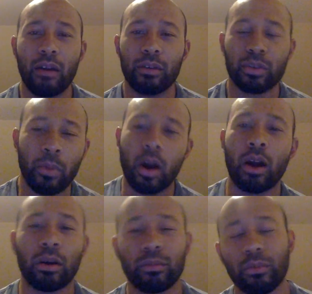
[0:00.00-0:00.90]

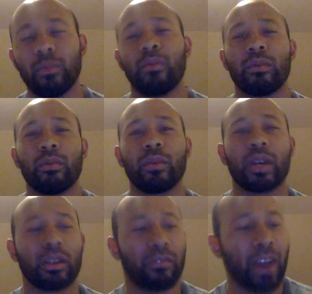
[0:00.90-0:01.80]
tomorrow, we're
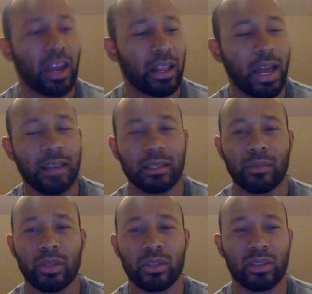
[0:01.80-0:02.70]
going to finalize
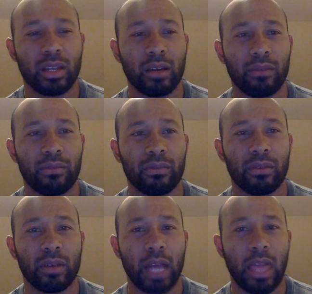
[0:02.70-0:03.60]
some of this stuff.
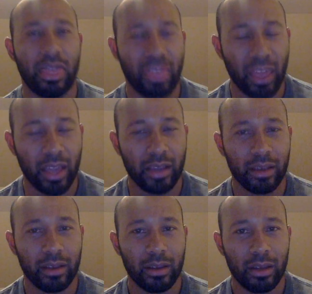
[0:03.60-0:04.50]
I think
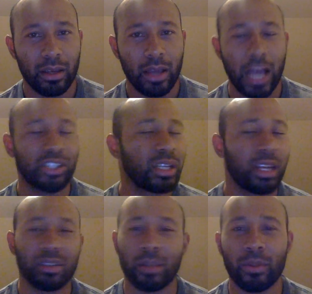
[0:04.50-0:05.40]
I should
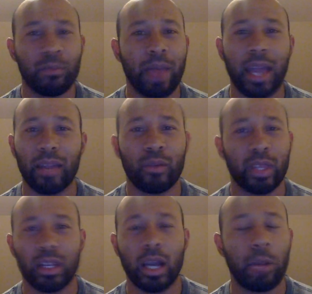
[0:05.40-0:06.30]
hear something back
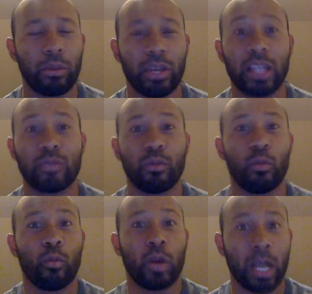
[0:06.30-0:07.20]
within a couple days
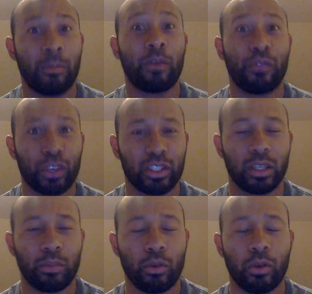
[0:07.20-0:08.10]
when I'm
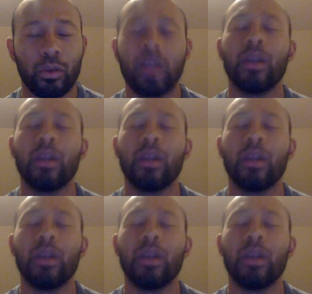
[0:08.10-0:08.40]
officially approved.